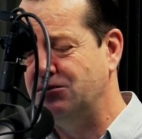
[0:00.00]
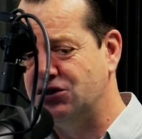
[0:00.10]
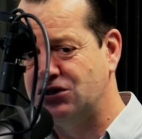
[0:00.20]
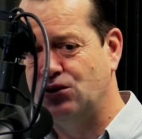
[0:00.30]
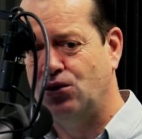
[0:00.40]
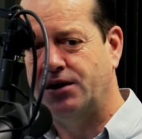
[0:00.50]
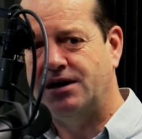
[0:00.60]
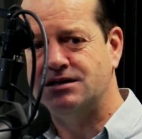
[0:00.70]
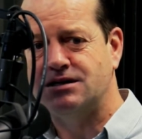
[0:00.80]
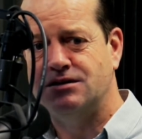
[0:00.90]
Just call
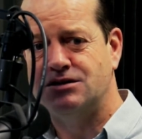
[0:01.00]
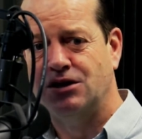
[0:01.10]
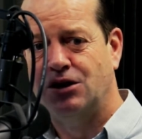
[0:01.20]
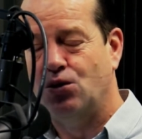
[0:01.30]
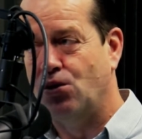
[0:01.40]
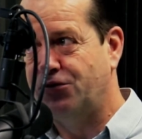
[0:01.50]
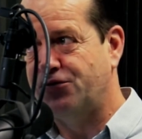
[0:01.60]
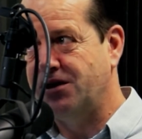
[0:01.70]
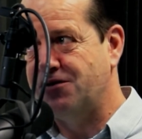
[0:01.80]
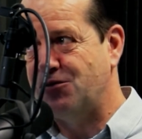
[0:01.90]
and ask us,
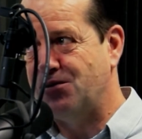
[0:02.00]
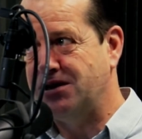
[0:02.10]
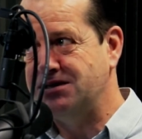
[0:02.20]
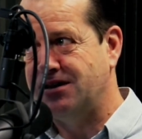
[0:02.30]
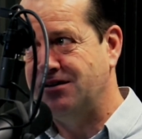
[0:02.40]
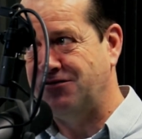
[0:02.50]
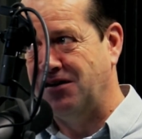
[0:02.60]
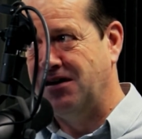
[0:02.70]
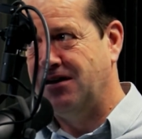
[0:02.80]
1300 MyTAFE.